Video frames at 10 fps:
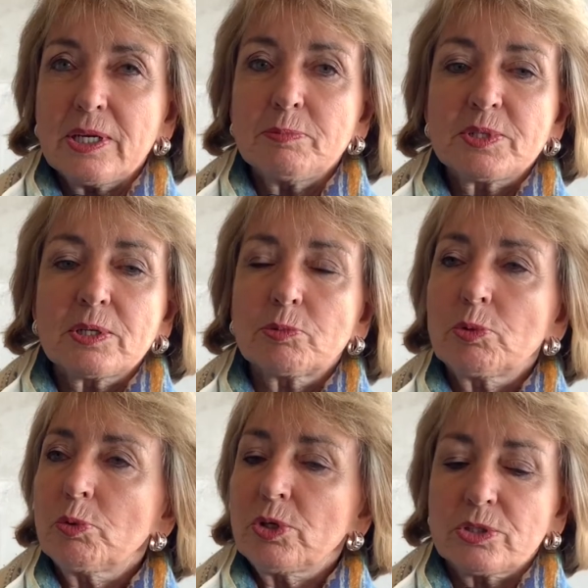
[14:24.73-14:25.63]
Town, we
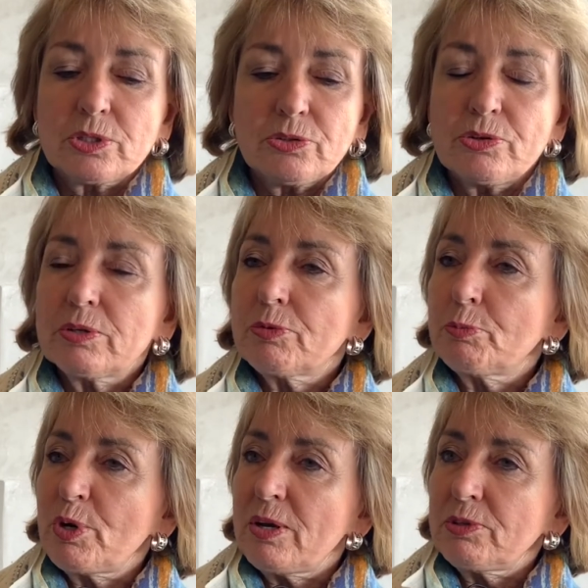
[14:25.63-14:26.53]
worked at 3 of the
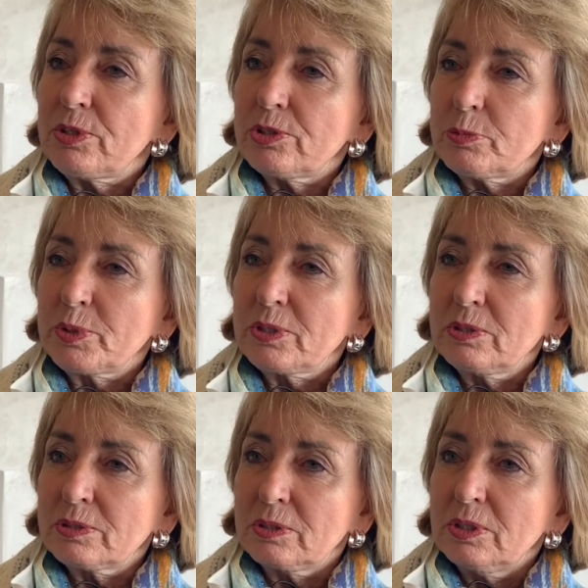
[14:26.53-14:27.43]
private
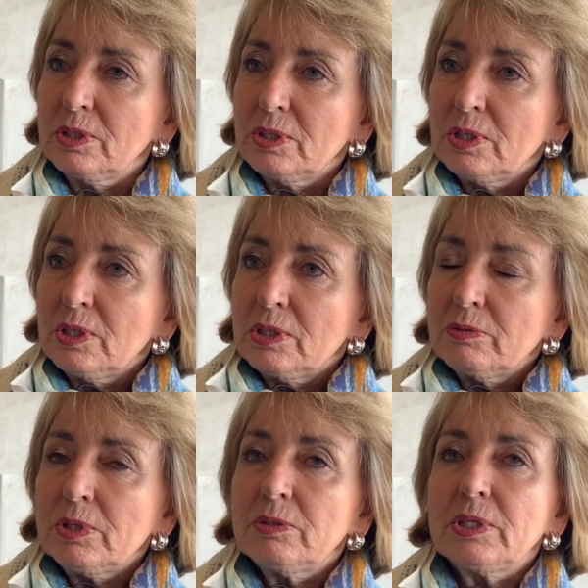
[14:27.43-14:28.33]
hospitals.
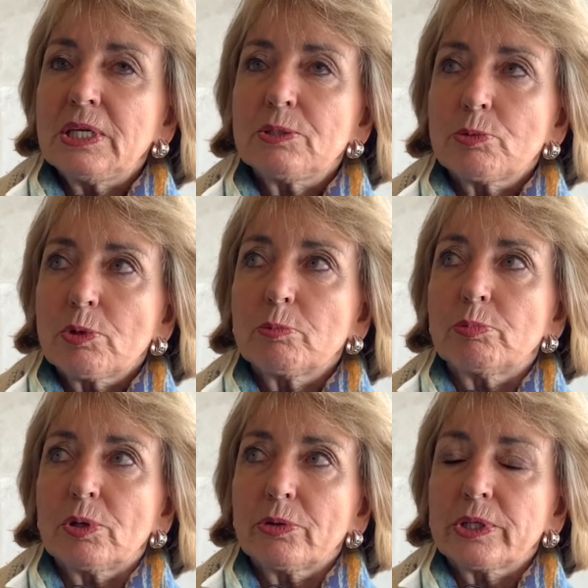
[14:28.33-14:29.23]
Okay. In the end, we were
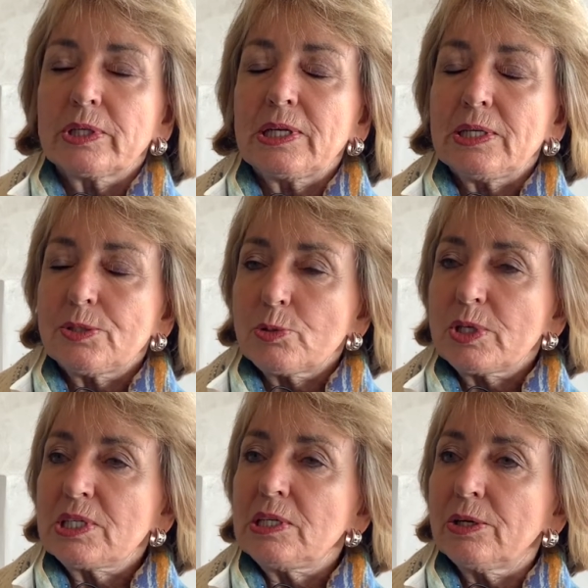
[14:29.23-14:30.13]
employing nearly
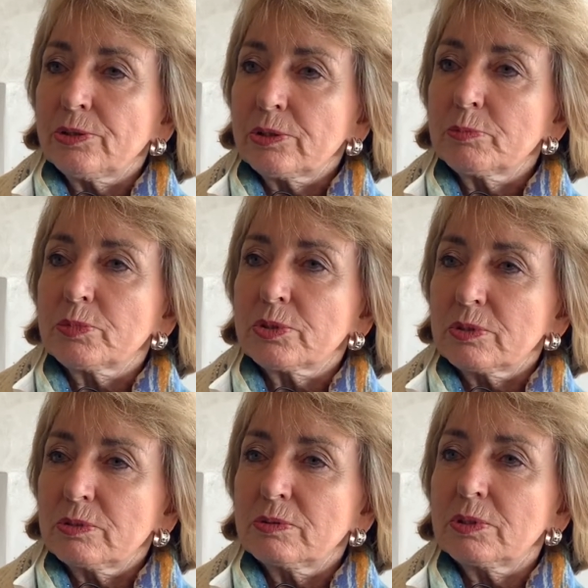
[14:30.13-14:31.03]
20 locums.
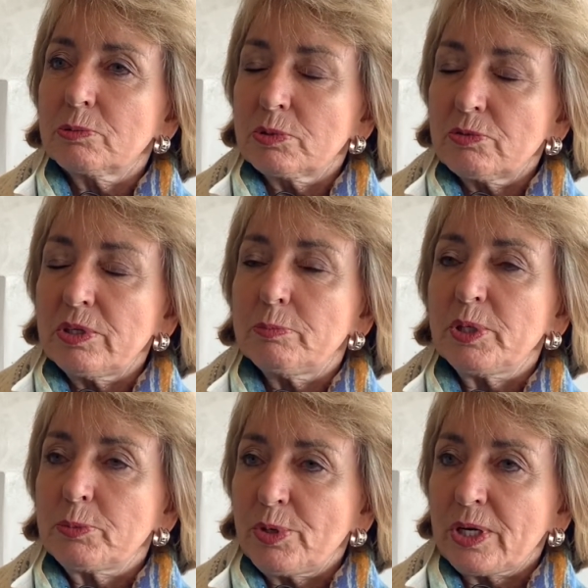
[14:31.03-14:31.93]
So it was very
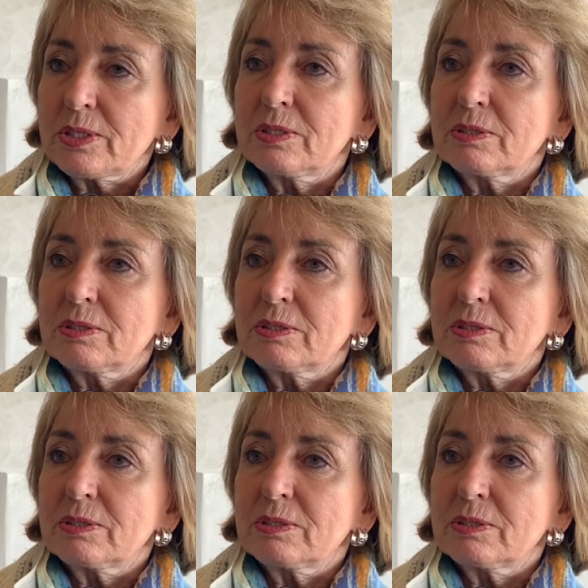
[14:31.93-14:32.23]
big practice.